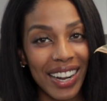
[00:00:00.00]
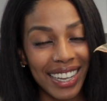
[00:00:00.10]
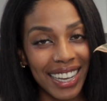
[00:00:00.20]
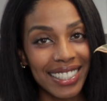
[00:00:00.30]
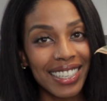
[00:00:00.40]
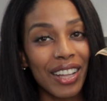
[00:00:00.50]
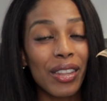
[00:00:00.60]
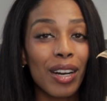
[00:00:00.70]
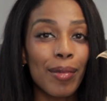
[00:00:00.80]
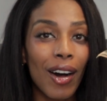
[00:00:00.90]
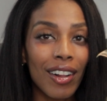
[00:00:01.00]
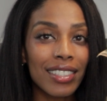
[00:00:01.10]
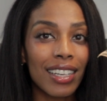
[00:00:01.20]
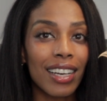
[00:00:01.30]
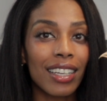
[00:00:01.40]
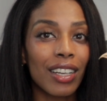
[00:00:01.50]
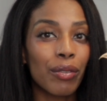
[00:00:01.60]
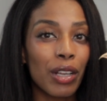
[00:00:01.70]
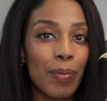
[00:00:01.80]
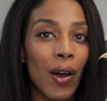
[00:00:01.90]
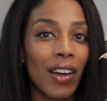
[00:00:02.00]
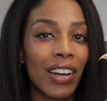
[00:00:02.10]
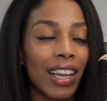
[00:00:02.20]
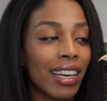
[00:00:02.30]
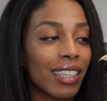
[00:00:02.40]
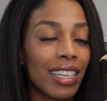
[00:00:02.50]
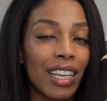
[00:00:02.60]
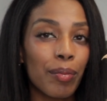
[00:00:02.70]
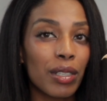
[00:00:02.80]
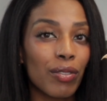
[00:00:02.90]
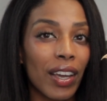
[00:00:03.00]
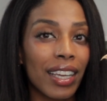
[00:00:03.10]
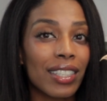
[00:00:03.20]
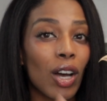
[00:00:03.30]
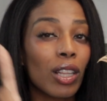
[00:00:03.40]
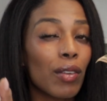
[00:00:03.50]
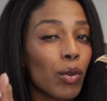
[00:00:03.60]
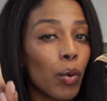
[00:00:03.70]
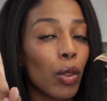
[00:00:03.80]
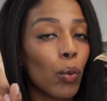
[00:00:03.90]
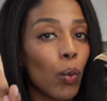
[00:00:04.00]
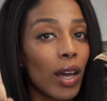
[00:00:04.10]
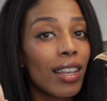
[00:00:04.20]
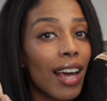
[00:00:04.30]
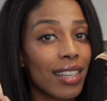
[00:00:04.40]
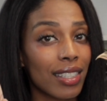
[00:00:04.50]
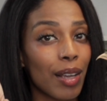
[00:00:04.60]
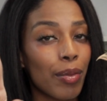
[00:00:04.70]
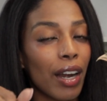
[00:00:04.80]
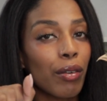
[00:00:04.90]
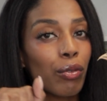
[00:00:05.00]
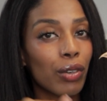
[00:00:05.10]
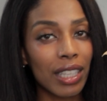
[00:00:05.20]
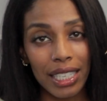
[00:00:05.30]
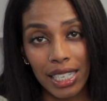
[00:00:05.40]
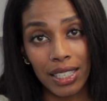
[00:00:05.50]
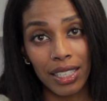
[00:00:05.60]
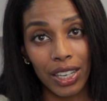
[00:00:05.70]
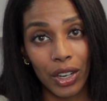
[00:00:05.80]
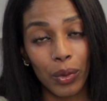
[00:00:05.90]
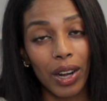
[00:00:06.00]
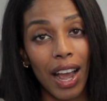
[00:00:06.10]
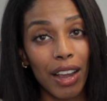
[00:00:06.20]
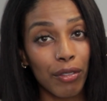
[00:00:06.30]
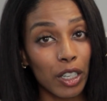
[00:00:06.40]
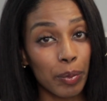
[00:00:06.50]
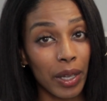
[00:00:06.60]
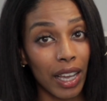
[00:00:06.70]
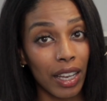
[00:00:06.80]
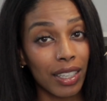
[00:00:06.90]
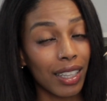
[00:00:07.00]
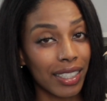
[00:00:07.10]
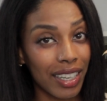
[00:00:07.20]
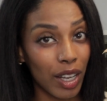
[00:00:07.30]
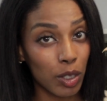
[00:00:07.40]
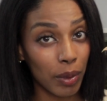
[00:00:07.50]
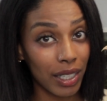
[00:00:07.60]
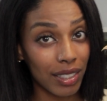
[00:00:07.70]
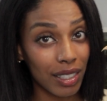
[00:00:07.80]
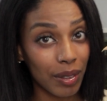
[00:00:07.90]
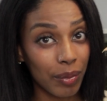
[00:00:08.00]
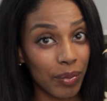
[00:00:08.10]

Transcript: right, guys, now that I'm all done repotting and cleaning up this ficus, I'll leave you with one last tip that I really needed to hear when I first began collecting houseplants.